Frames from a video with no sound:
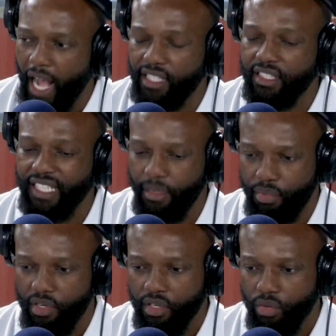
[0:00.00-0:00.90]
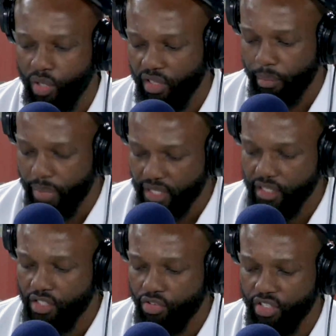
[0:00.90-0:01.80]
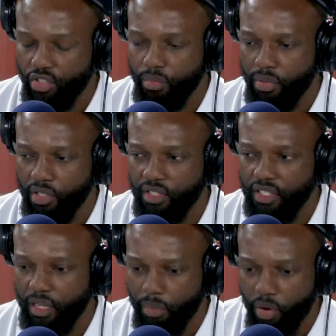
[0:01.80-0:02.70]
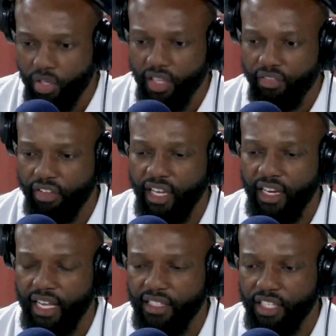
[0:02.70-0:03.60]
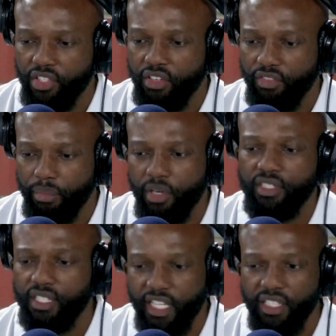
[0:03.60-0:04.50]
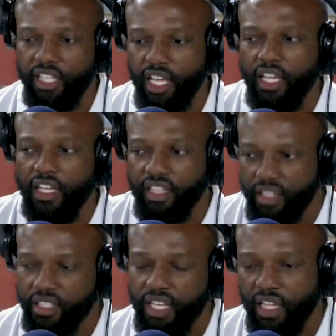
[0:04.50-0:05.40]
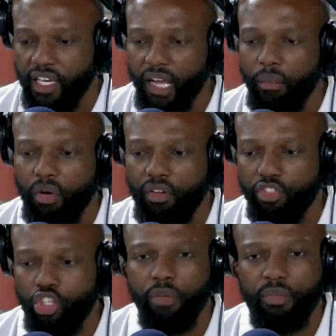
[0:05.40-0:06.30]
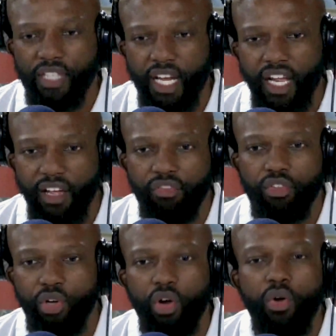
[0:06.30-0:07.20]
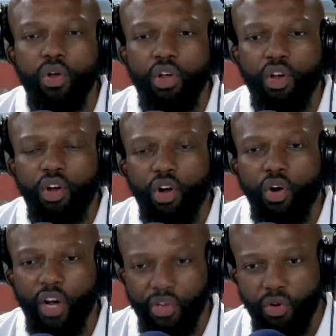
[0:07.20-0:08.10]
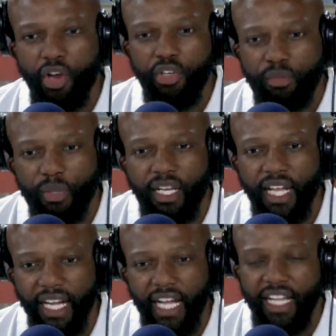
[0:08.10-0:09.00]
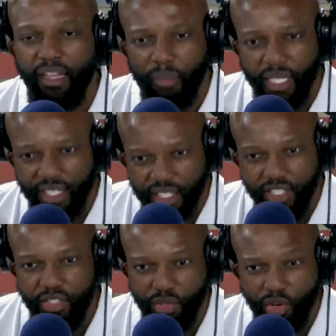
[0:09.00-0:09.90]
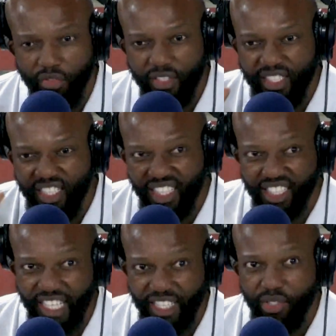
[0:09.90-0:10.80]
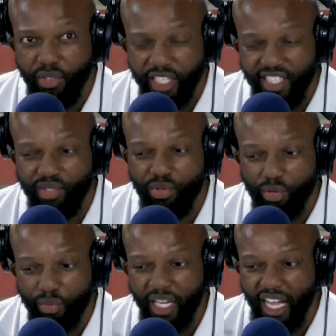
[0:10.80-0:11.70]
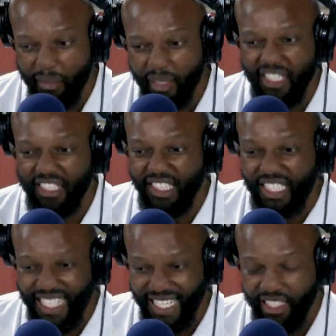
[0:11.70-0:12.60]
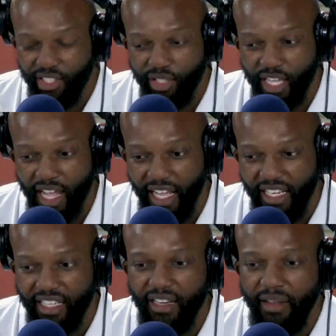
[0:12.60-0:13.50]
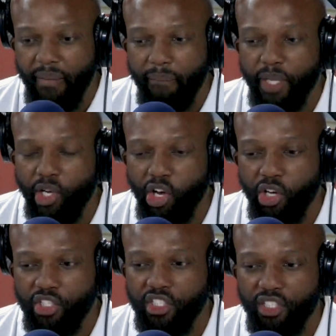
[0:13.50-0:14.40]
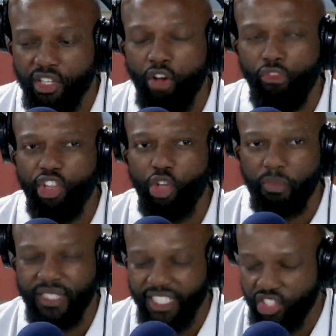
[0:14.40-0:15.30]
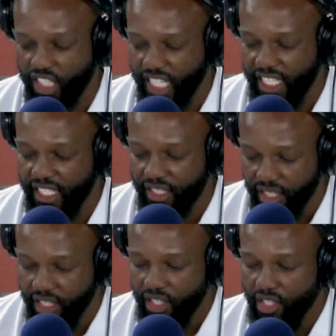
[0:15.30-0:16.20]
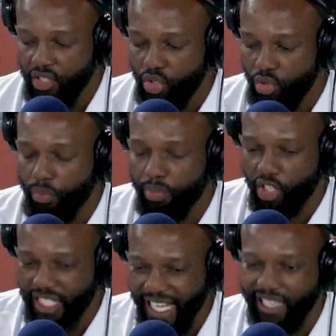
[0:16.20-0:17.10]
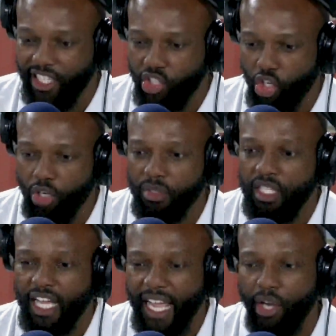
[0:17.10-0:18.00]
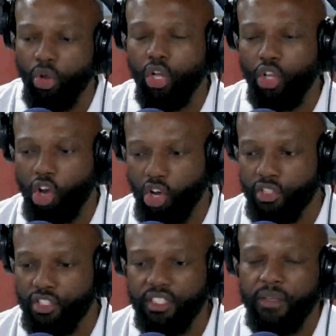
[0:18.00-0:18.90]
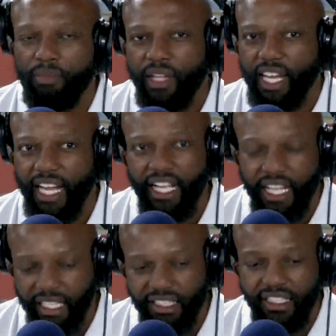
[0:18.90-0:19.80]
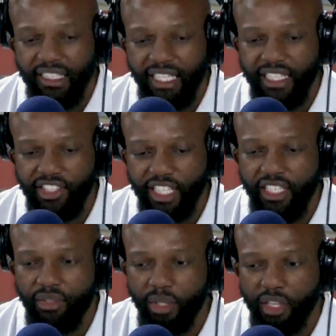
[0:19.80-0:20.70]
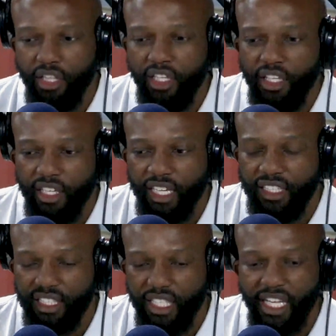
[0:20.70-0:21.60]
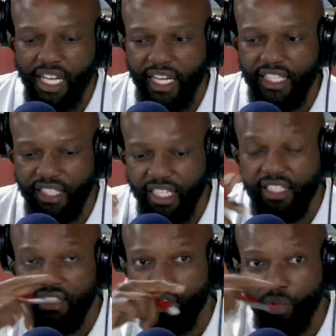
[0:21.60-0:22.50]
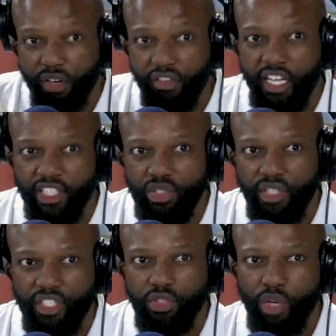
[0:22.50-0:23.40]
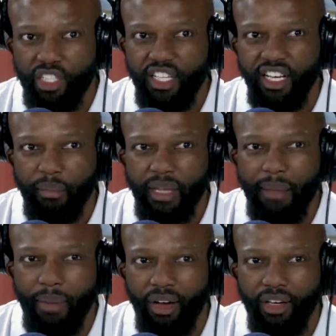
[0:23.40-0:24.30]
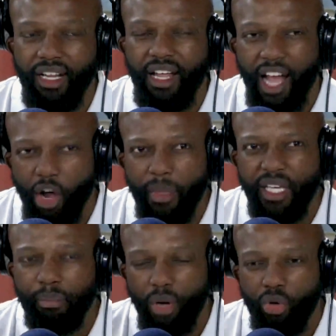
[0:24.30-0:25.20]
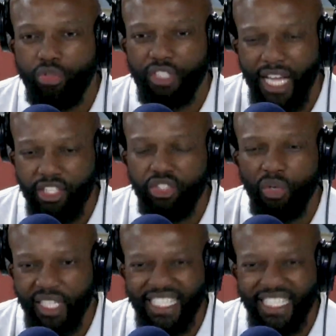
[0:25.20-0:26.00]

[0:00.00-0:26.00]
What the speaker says: accept when the business rescue process, upon the finalization of the process, they say these are the number of jobs that have to go? Or are you going to be like other ministers who oversee these SOEs who become resistant to that because often the obsession is to protect the jobs at all costs? And I recently had a chat with a senior executive in one of the SOEs who was telling me about how many posts are so